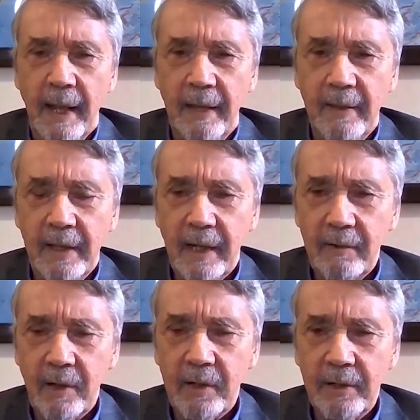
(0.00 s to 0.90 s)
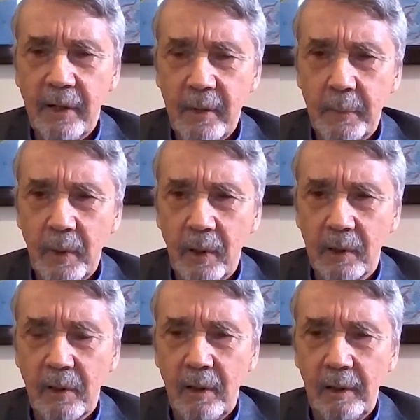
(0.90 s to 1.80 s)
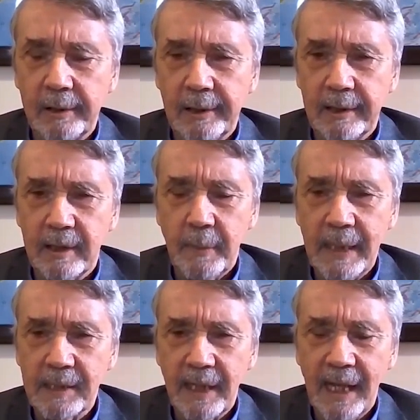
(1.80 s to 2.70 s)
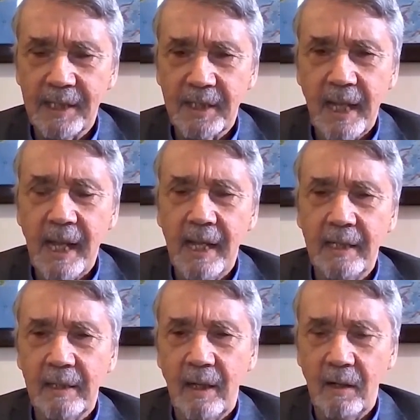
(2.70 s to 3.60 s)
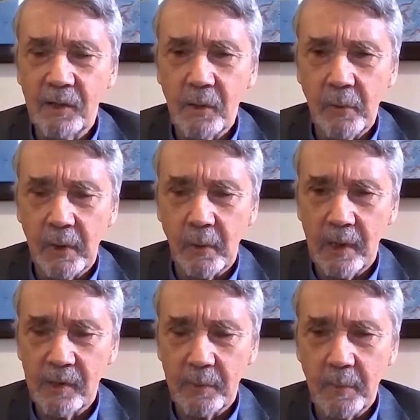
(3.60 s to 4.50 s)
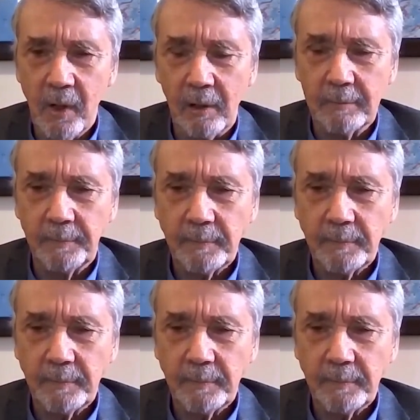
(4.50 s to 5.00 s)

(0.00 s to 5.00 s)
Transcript: And then I wrote another book called Tibet's Last Stand, also with a question mark,